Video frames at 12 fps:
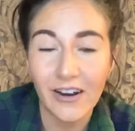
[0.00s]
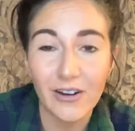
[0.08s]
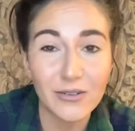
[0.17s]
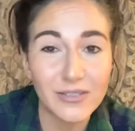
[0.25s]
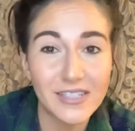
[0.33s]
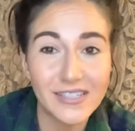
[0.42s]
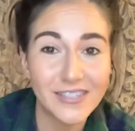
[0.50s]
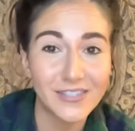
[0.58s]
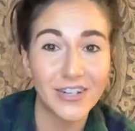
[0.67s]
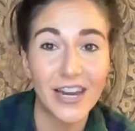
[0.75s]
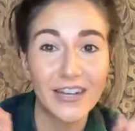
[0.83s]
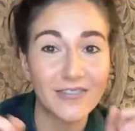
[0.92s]
Our hostesses
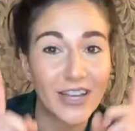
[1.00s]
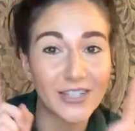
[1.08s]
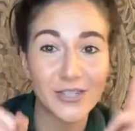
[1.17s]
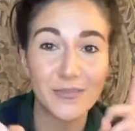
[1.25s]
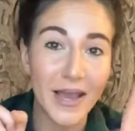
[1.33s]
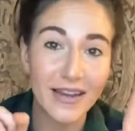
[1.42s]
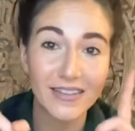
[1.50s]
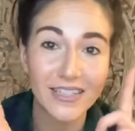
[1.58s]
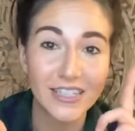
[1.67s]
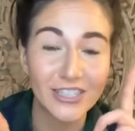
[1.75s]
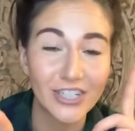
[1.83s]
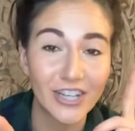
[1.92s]
are kind of actually
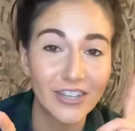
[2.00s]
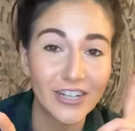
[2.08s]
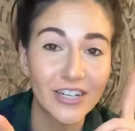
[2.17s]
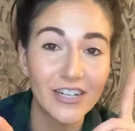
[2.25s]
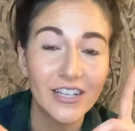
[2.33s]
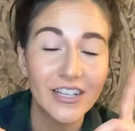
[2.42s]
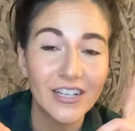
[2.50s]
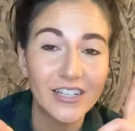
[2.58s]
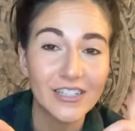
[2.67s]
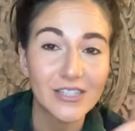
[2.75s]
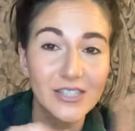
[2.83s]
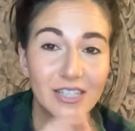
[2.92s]
battling each other
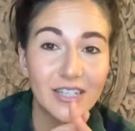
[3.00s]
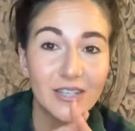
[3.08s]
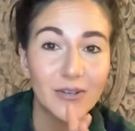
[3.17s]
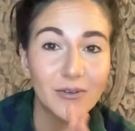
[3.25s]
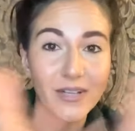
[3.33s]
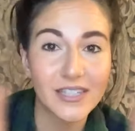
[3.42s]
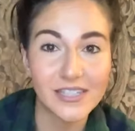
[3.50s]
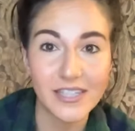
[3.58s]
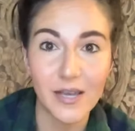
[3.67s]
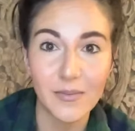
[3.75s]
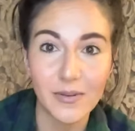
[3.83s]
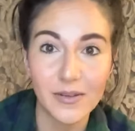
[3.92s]
to see who ends
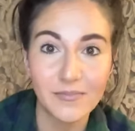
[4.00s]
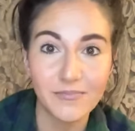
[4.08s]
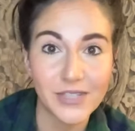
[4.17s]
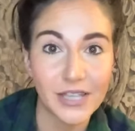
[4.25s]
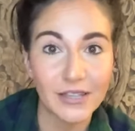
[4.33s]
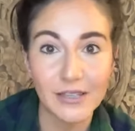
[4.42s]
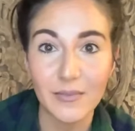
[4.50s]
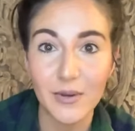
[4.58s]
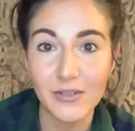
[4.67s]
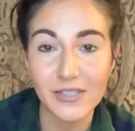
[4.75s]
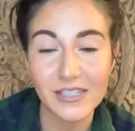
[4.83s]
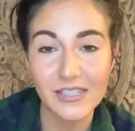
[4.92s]
up selling the
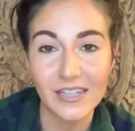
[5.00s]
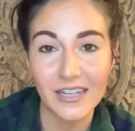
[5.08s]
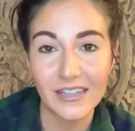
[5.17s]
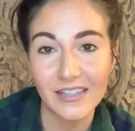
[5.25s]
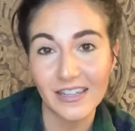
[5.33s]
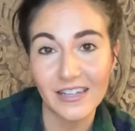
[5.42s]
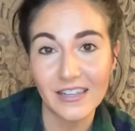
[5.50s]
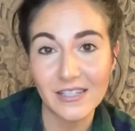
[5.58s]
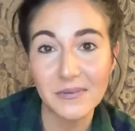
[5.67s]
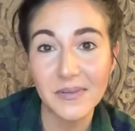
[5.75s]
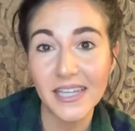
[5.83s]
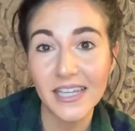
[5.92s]
most at the end of
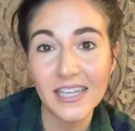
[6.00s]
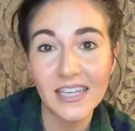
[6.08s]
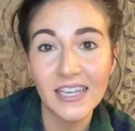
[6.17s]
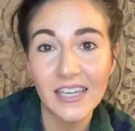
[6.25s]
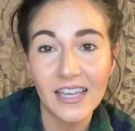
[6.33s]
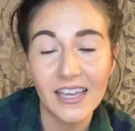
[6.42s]
this week,